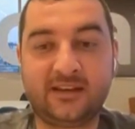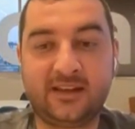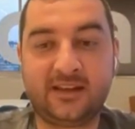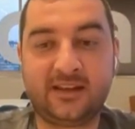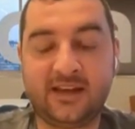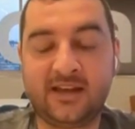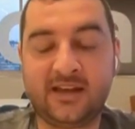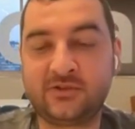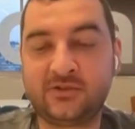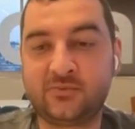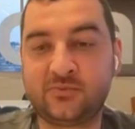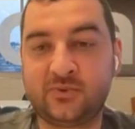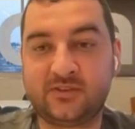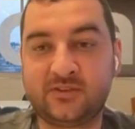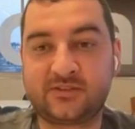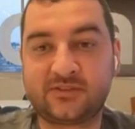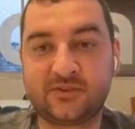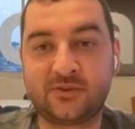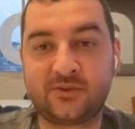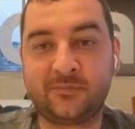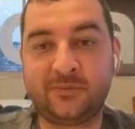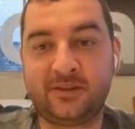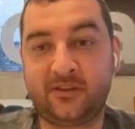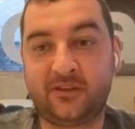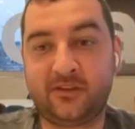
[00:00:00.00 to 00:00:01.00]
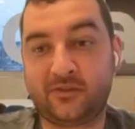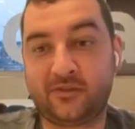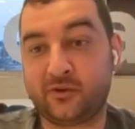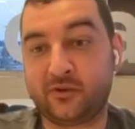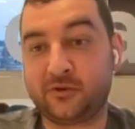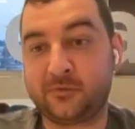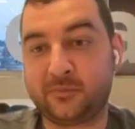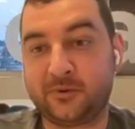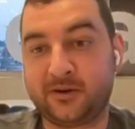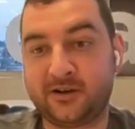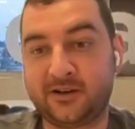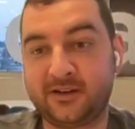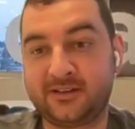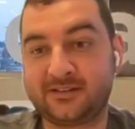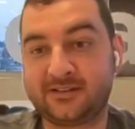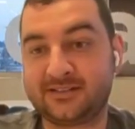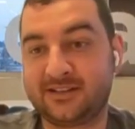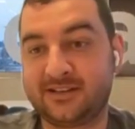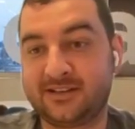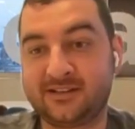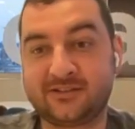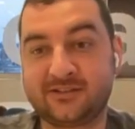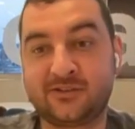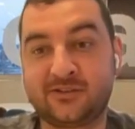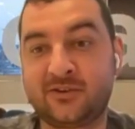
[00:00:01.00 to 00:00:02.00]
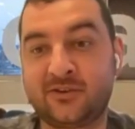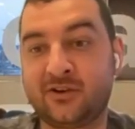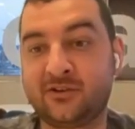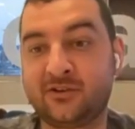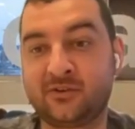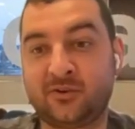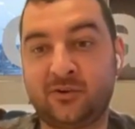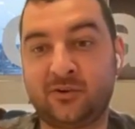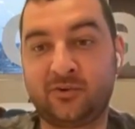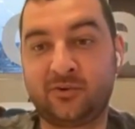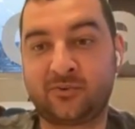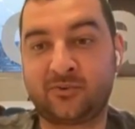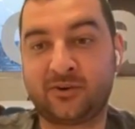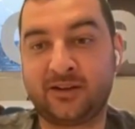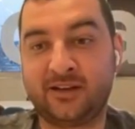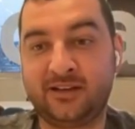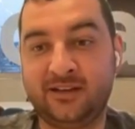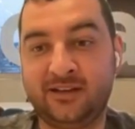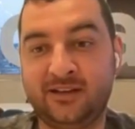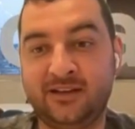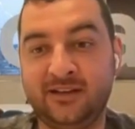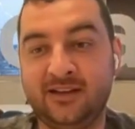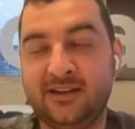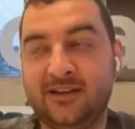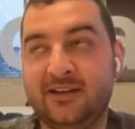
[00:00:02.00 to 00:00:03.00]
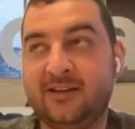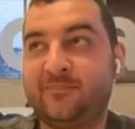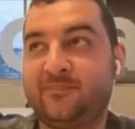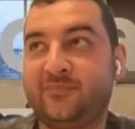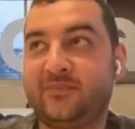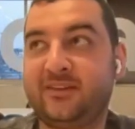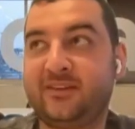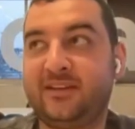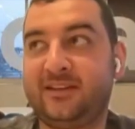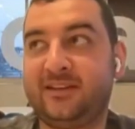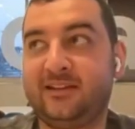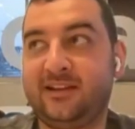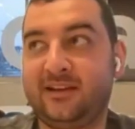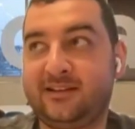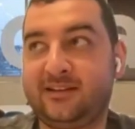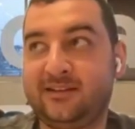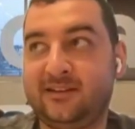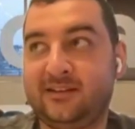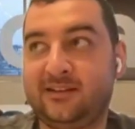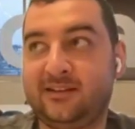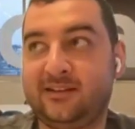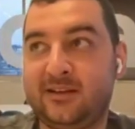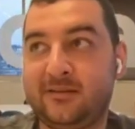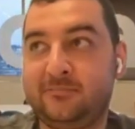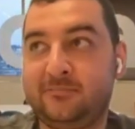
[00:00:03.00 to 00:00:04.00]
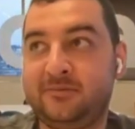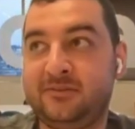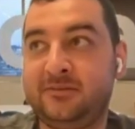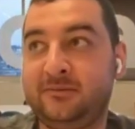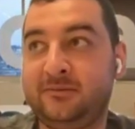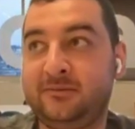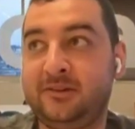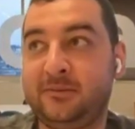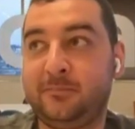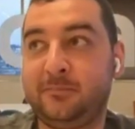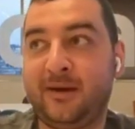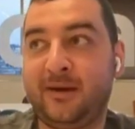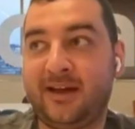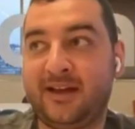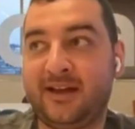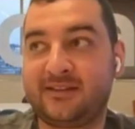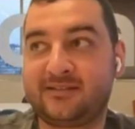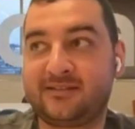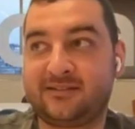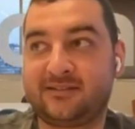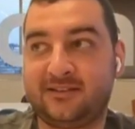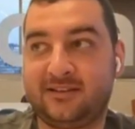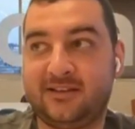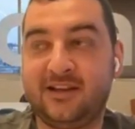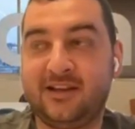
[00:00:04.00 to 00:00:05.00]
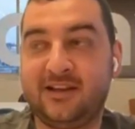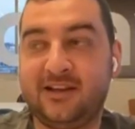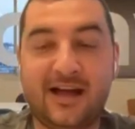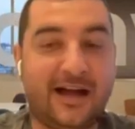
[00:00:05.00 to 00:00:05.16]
they engage with so many third parties, and it's not already like it had been in the past.